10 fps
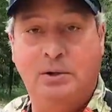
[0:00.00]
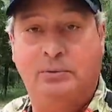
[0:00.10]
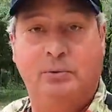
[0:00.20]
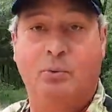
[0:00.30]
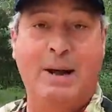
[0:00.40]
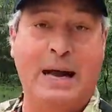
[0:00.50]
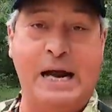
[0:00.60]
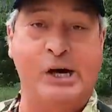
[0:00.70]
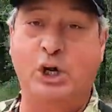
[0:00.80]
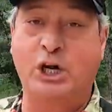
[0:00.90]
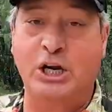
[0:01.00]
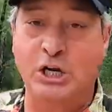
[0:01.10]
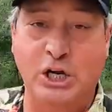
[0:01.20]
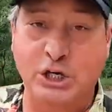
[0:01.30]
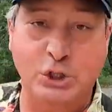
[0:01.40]
through my air
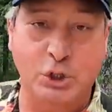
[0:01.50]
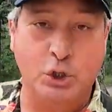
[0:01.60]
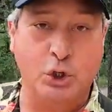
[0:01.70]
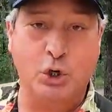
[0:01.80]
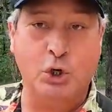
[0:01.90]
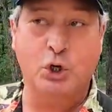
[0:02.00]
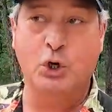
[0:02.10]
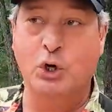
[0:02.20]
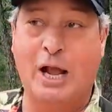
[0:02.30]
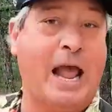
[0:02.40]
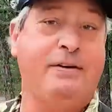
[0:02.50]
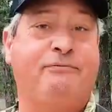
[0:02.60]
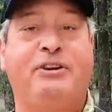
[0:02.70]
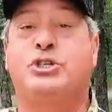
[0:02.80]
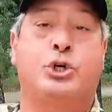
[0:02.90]
conditioner
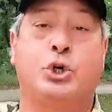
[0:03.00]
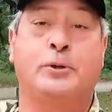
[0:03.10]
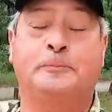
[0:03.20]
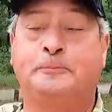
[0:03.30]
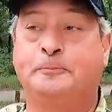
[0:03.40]
adventure.